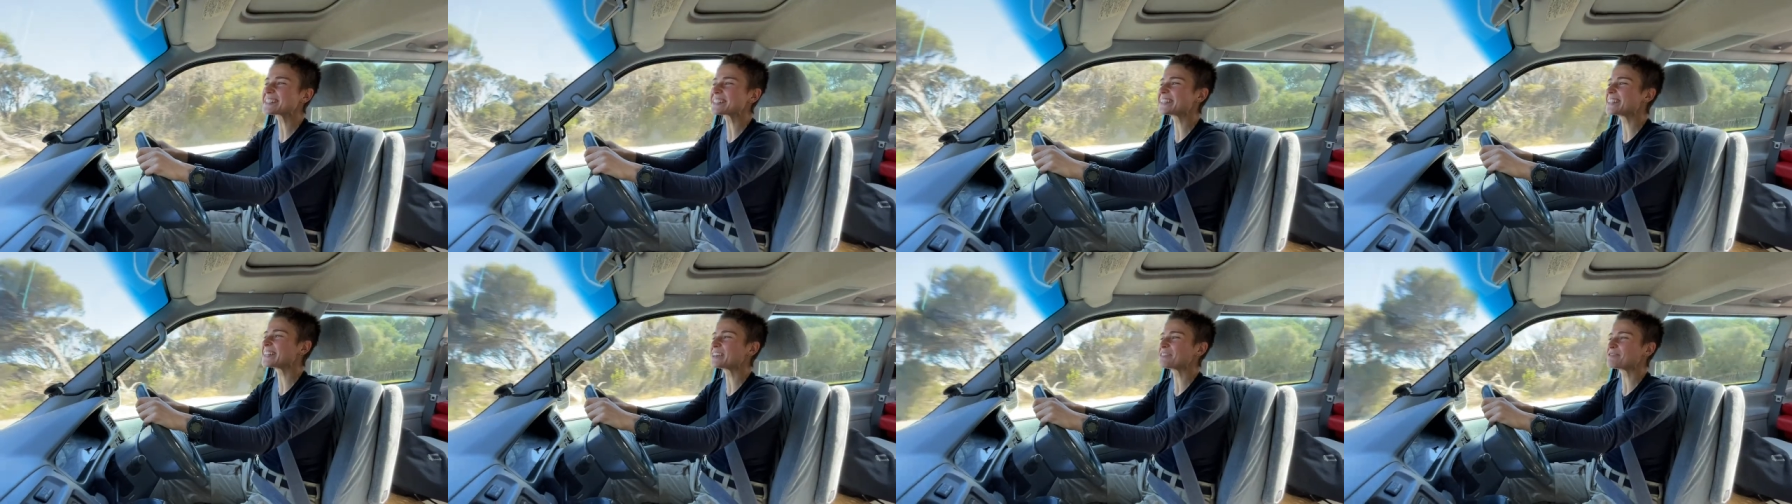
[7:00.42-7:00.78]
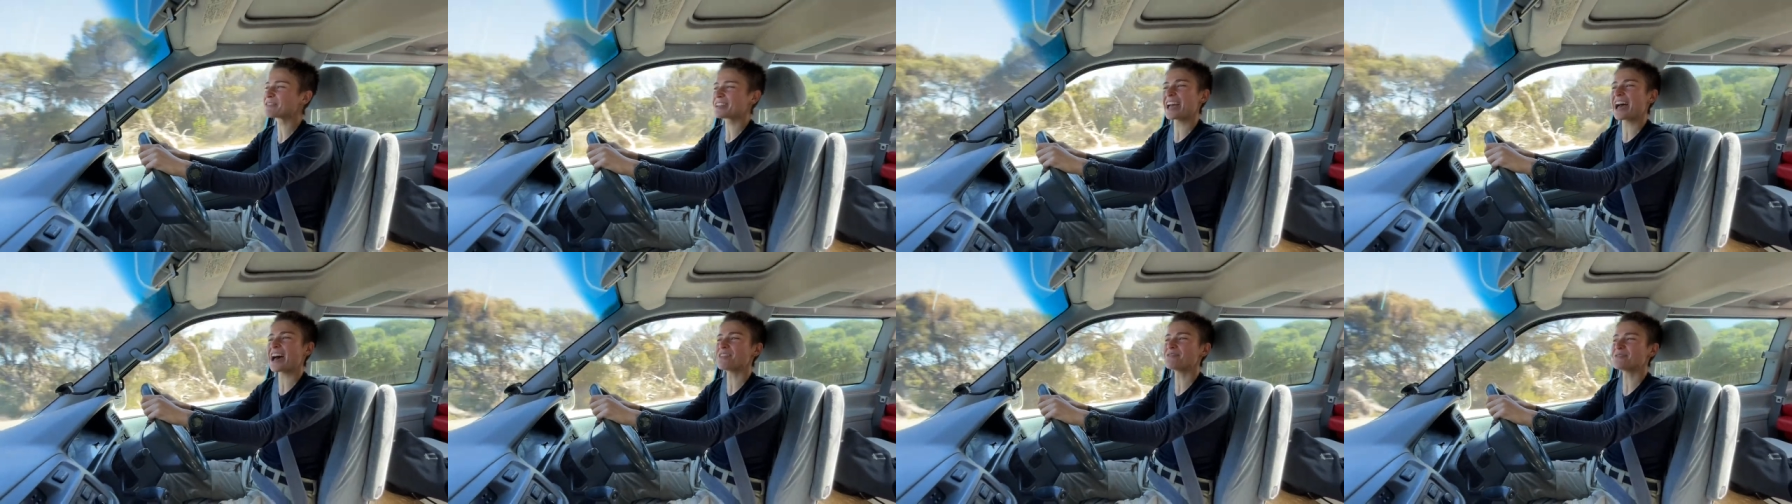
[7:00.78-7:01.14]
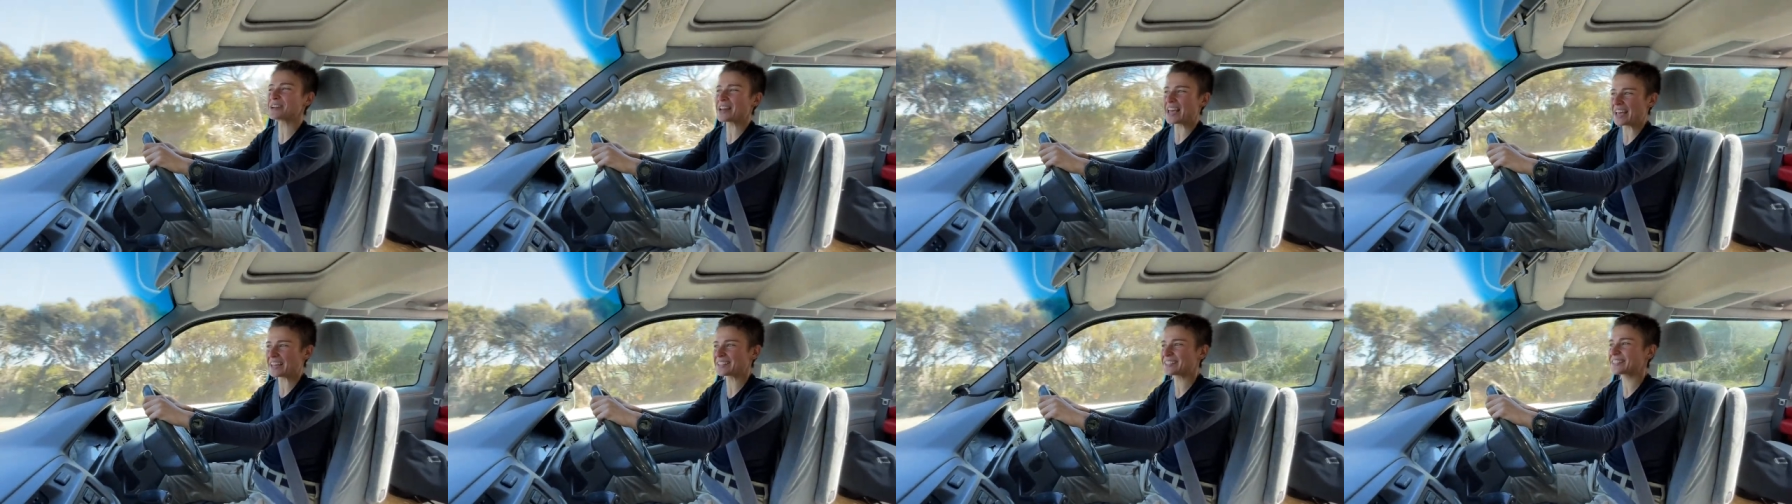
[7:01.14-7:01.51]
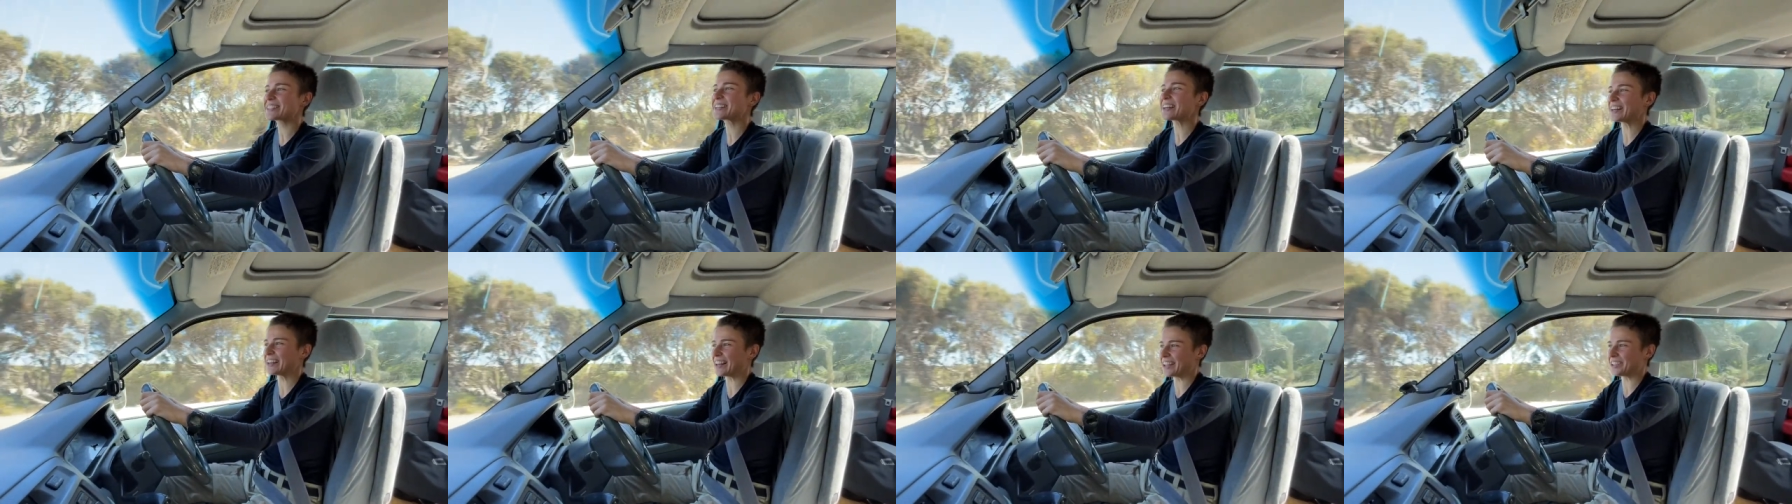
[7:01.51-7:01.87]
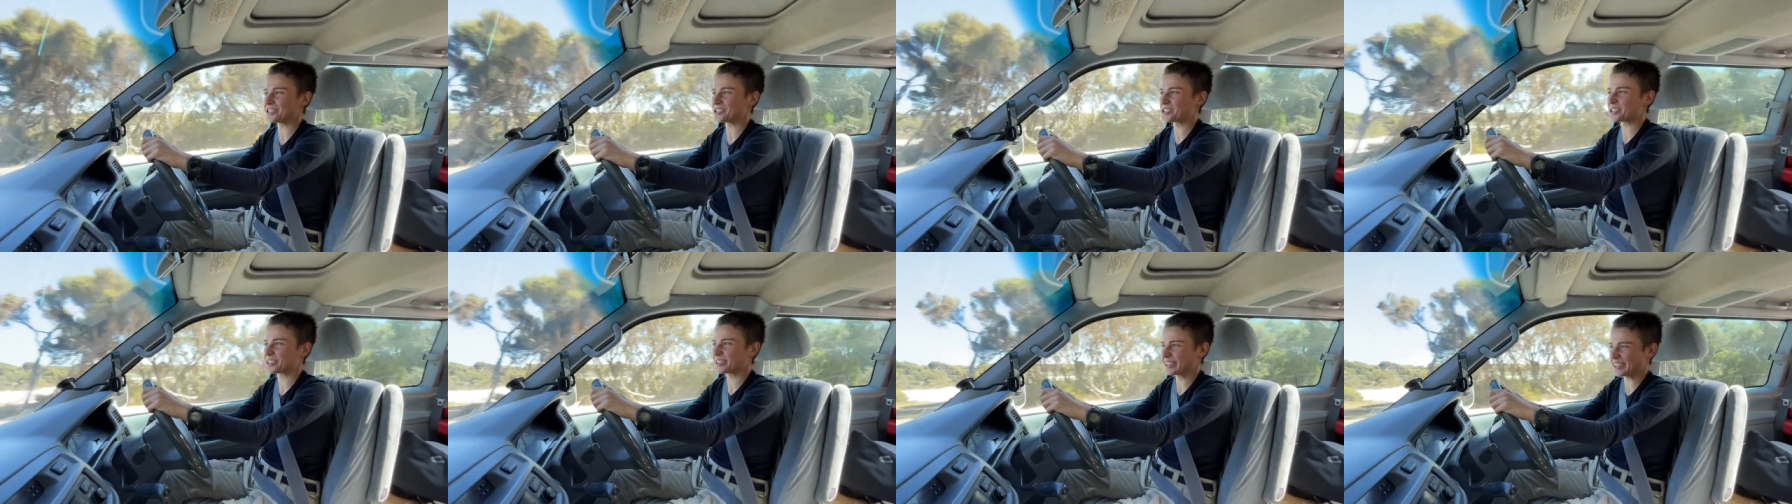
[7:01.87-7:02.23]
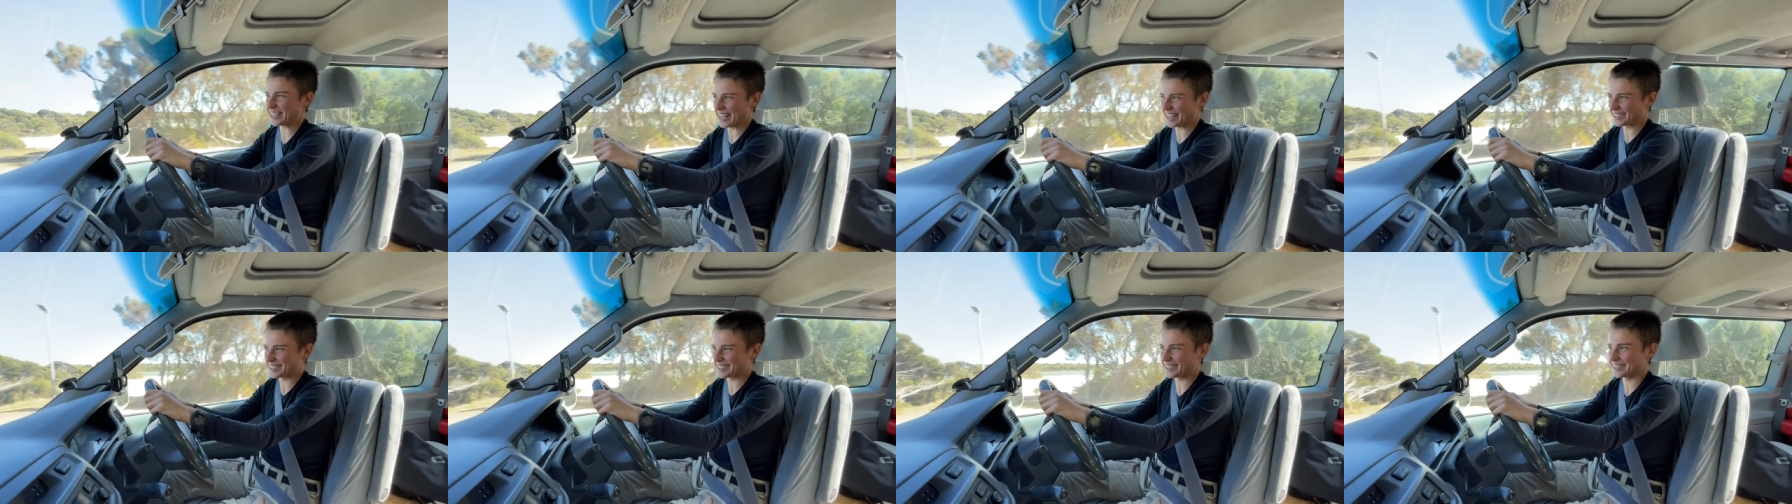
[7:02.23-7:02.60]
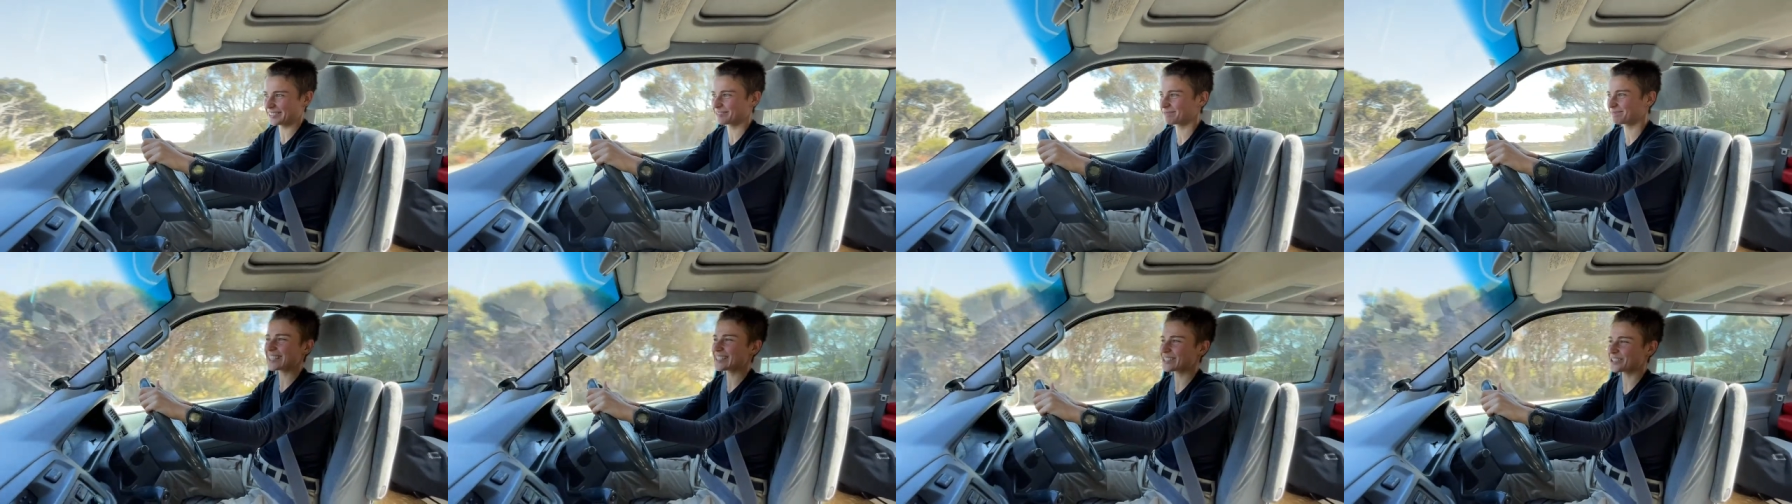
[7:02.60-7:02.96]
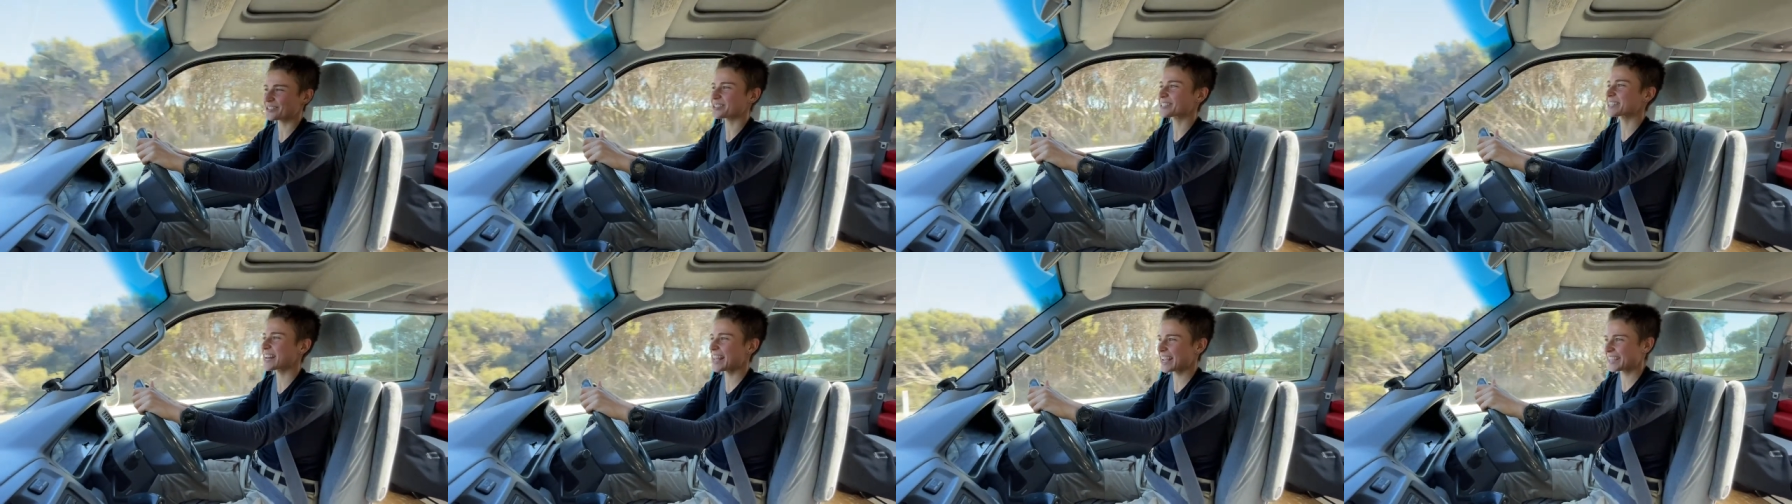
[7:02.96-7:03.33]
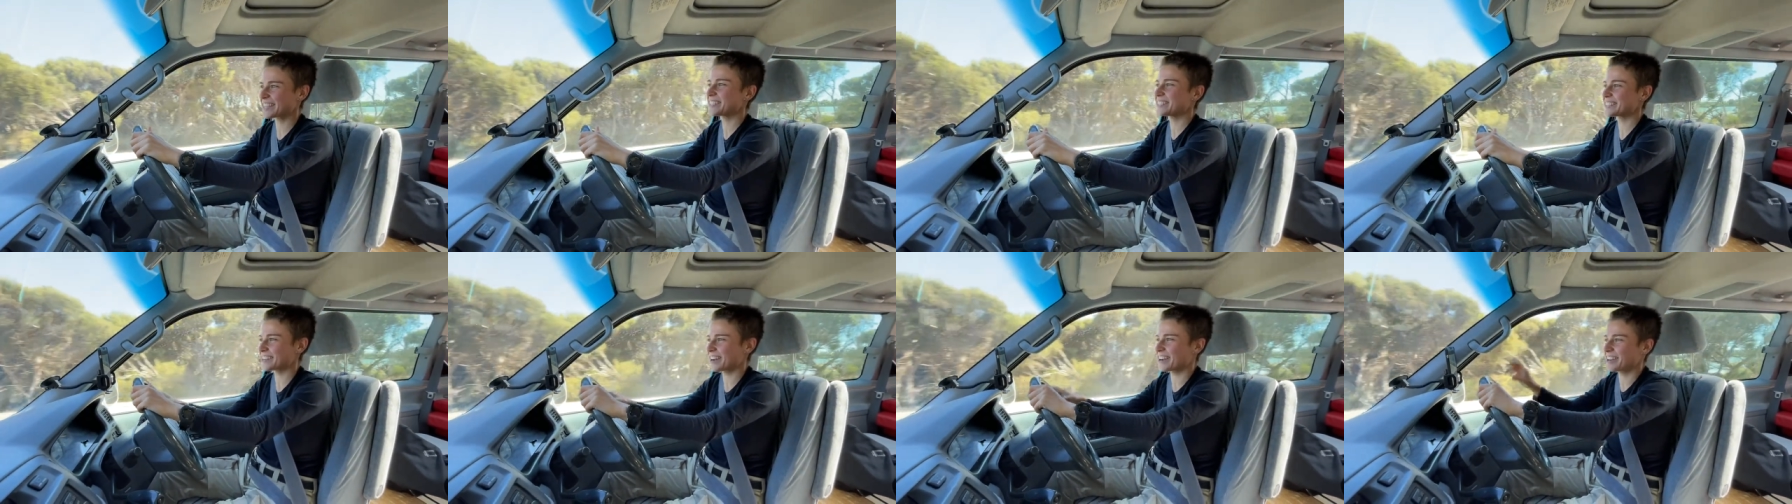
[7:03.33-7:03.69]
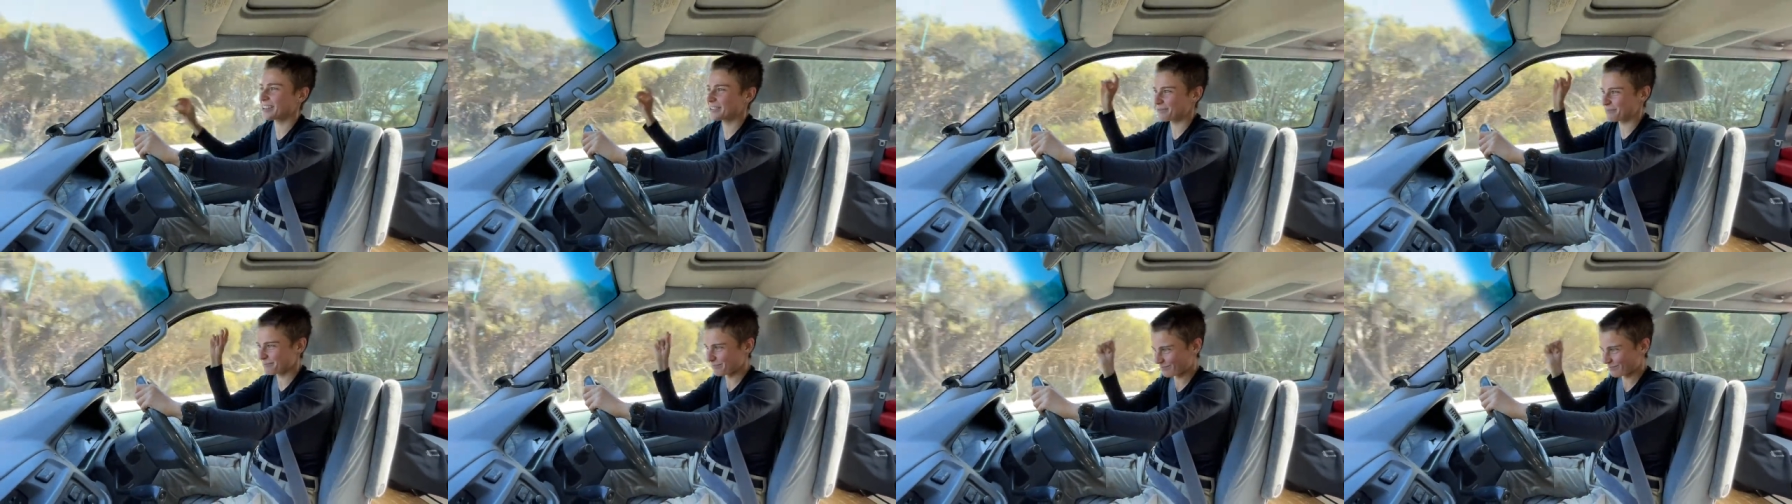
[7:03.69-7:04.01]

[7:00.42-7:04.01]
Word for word: uh, we haven't had lunch yet. So snacking time.